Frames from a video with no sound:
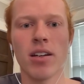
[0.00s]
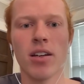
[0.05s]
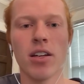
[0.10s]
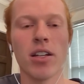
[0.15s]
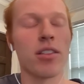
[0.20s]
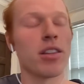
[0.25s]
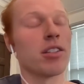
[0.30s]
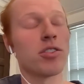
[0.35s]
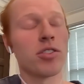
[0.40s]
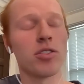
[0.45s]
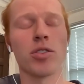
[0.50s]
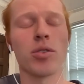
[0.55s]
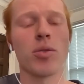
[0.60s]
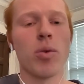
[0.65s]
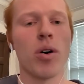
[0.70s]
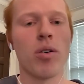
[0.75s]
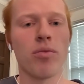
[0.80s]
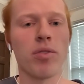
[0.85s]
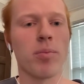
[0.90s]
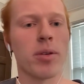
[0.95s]
this is a
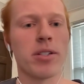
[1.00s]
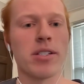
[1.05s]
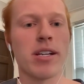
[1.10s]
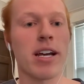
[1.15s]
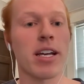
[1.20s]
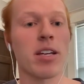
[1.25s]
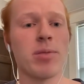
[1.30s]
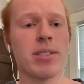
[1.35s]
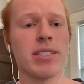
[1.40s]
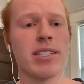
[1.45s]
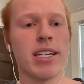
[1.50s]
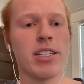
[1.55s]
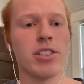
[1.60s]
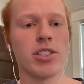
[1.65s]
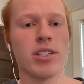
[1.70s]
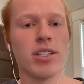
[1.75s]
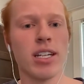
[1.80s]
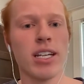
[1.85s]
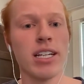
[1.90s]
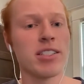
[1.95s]
quote from their
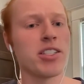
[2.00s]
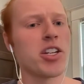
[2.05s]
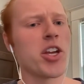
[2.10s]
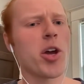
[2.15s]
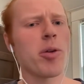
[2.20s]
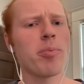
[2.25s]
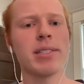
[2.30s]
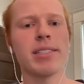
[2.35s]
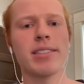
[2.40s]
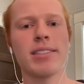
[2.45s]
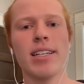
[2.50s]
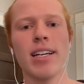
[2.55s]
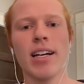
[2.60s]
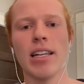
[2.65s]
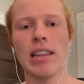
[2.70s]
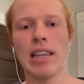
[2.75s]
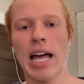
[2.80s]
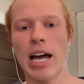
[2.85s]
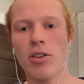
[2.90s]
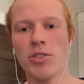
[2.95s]
documentation, TRPC
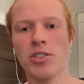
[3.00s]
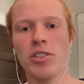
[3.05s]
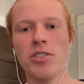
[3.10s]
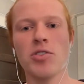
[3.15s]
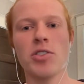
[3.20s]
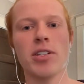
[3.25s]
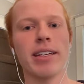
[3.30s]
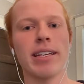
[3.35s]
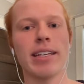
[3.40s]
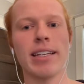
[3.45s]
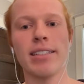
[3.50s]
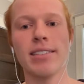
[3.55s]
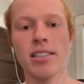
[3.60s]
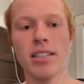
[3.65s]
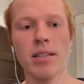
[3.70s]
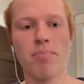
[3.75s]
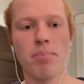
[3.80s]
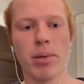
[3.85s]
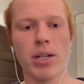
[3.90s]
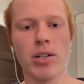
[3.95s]
allows you to
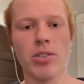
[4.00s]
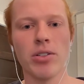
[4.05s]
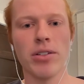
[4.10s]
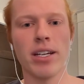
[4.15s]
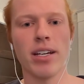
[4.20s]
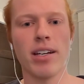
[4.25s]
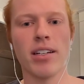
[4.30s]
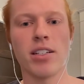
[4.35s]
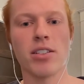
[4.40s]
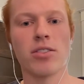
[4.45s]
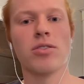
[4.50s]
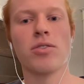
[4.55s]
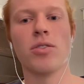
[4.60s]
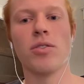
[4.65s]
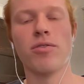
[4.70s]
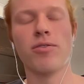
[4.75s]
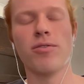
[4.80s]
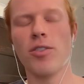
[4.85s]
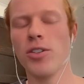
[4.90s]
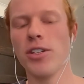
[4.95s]
easily build and consume
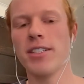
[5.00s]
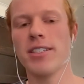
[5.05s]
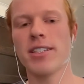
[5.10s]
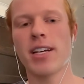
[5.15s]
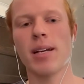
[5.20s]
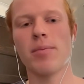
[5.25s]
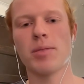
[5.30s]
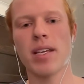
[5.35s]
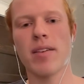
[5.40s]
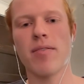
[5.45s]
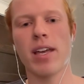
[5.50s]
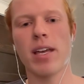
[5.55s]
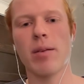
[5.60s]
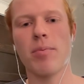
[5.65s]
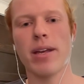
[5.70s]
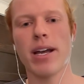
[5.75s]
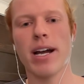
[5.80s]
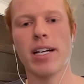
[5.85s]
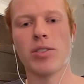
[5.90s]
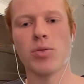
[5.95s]
fully type-safe
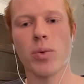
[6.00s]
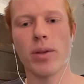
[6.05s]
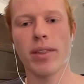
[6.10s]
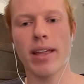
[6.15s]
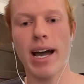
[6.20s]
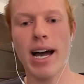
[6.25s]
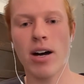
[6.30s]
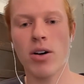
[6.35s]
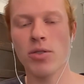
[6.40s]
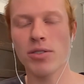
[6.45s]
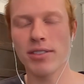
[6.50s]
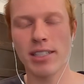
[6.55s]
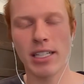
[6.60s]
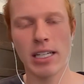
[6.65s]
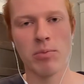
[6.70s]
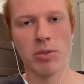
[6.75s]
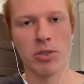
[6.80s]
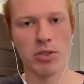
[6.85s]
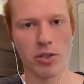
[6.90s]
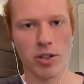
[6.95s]
APIs without
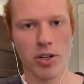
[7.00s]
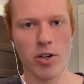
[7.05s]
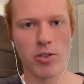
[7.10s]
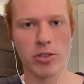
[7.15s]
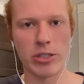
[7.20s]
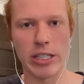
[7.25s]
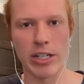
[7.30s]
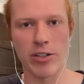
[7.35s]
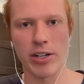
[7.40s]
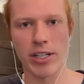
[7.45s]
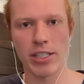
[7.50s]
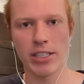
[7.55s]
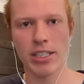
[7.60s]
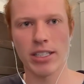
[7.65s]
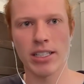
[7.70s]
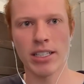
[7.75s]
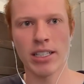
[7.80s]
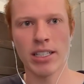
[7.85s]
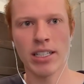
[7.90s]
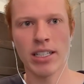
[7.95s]
schemas or code generation.
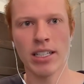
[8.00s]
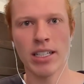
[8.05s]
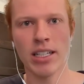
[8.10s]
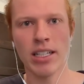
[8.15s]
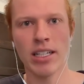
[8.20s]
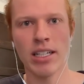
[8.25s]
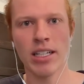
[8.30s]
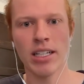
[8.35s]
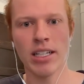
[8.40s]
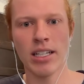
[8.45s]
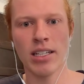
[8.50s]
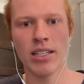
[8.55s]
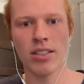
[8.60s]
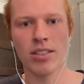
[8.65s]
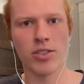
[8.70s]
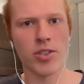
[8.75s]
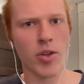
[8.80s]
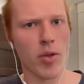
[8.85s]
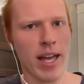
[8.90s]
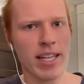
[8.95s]

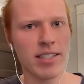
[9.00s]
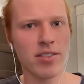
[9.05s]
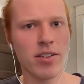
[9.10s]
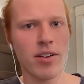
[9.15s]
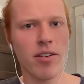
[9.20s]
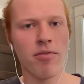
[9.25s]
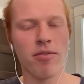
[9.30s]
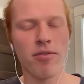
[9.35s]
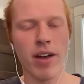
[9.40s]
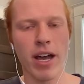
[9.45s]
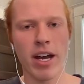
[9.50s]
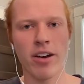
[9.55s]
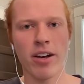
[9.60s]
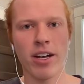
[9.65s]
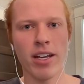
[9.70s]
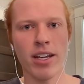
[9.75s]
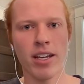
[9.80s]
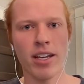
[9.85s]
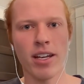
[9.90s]
So that's a very